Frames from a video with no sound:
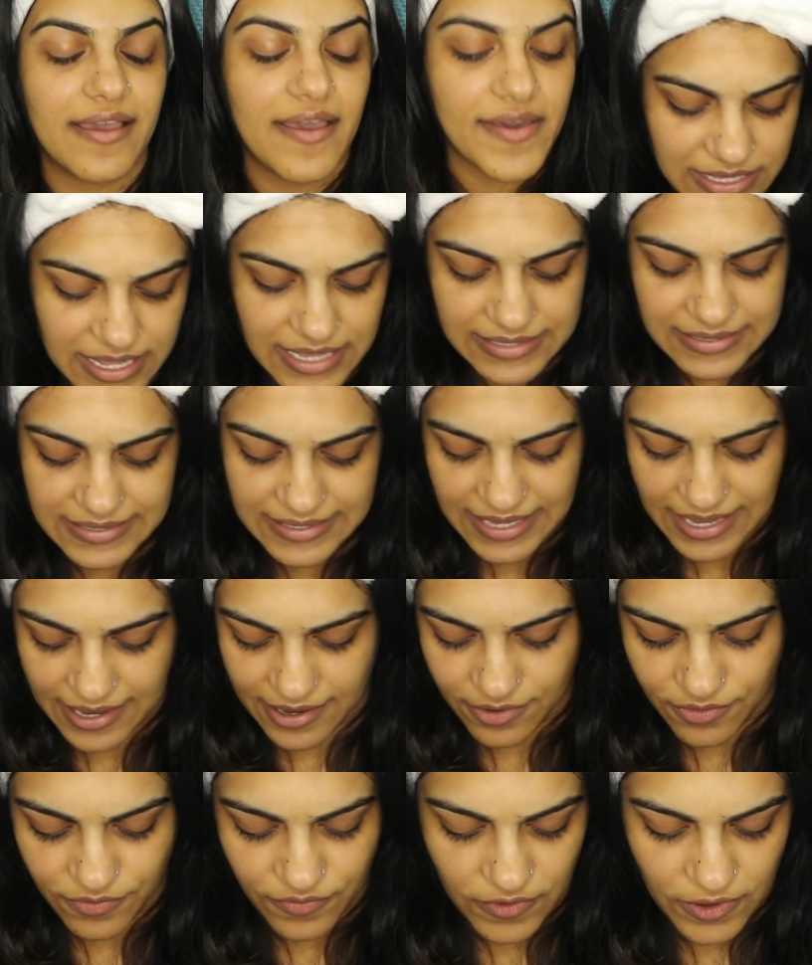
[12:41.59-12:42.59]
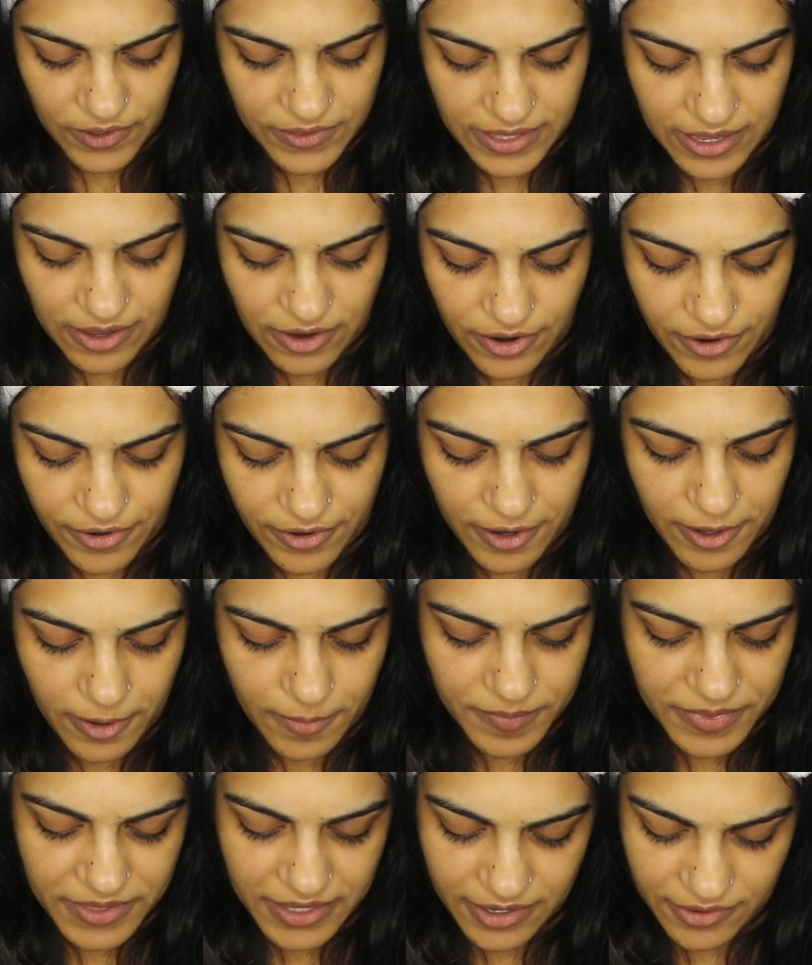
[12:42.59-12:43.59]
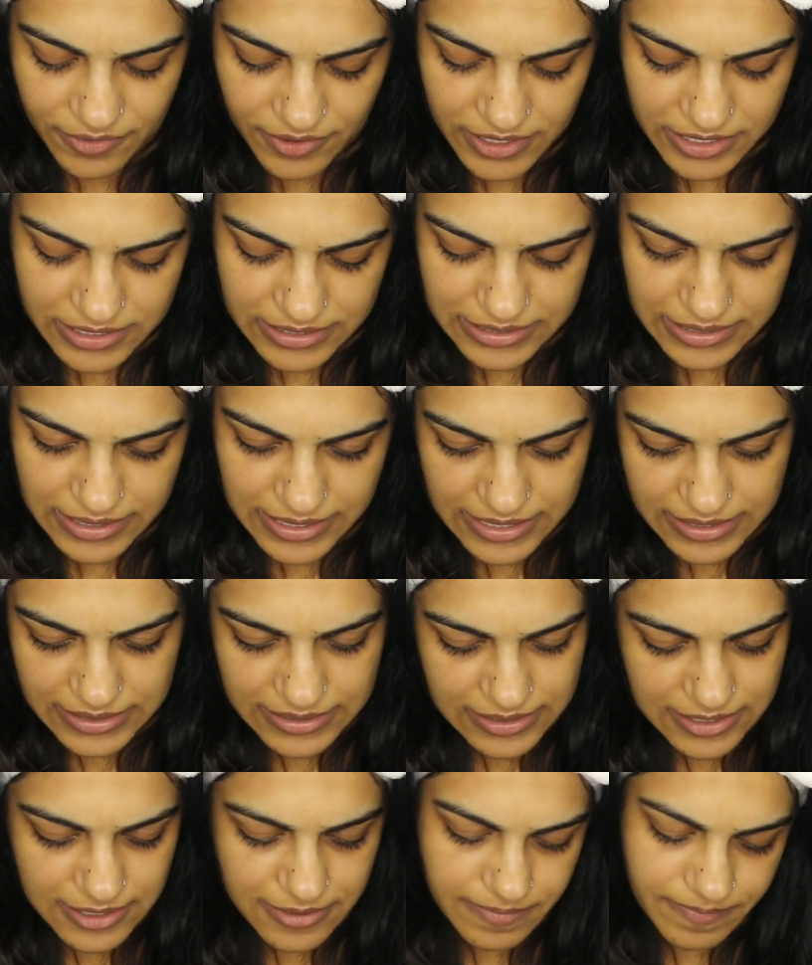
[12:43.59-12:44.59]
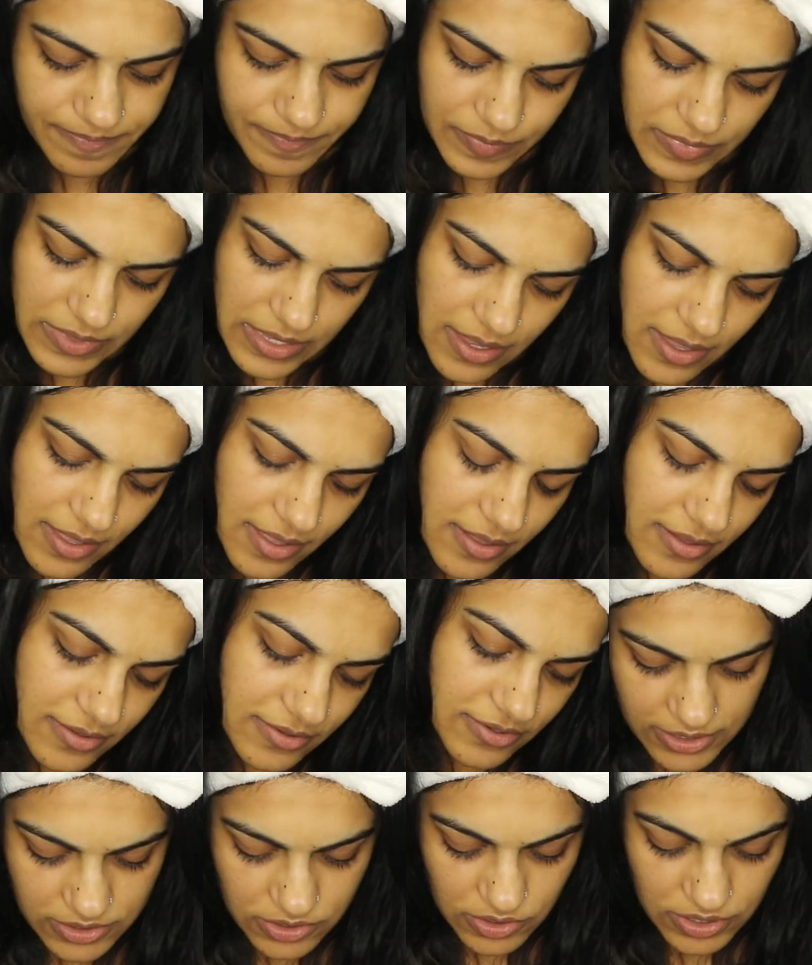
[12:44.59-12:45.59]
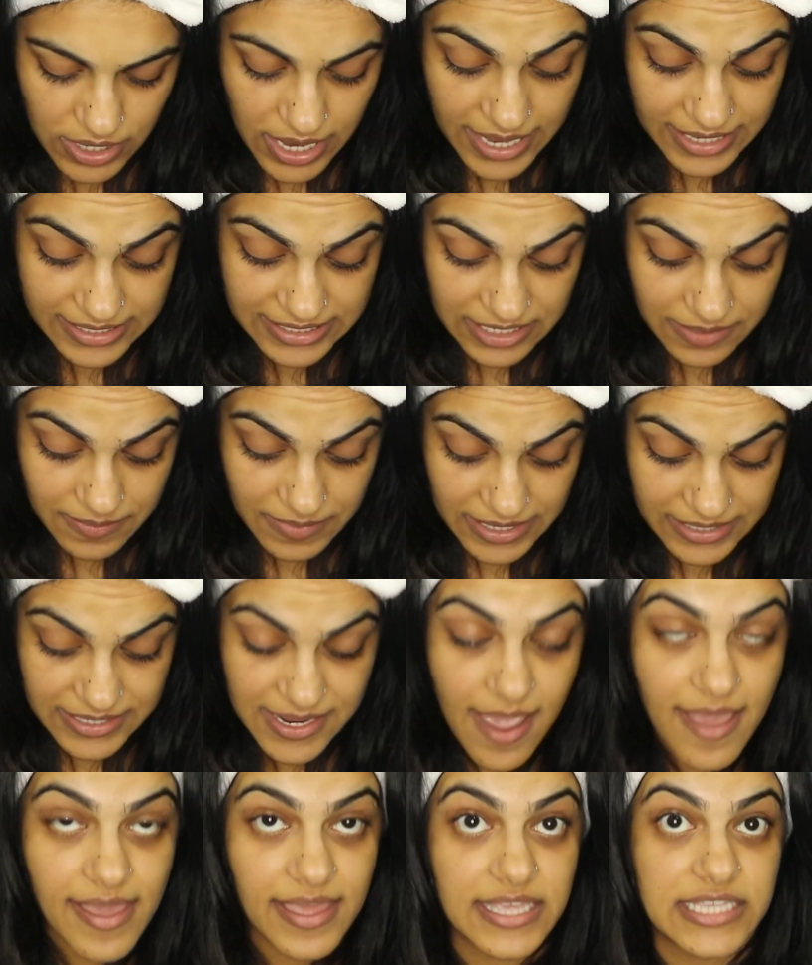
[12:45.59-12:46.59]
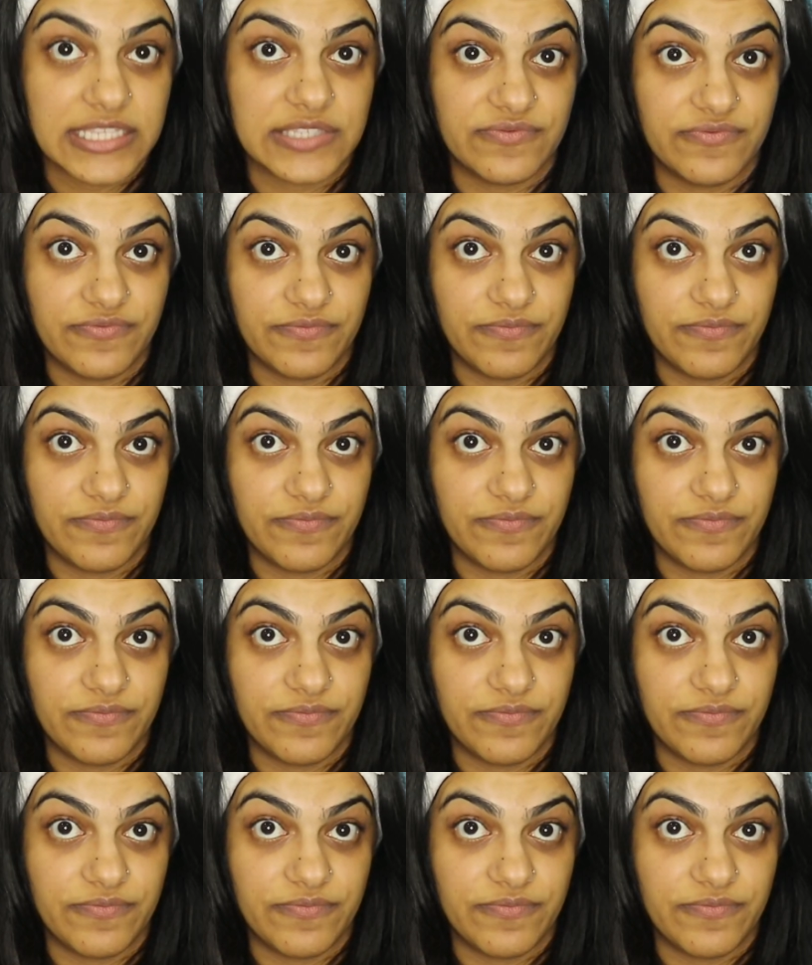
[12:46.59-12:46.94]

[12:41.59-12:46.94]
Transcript: Let's see how far they are up the ingredients list. Okay, so niacinamide is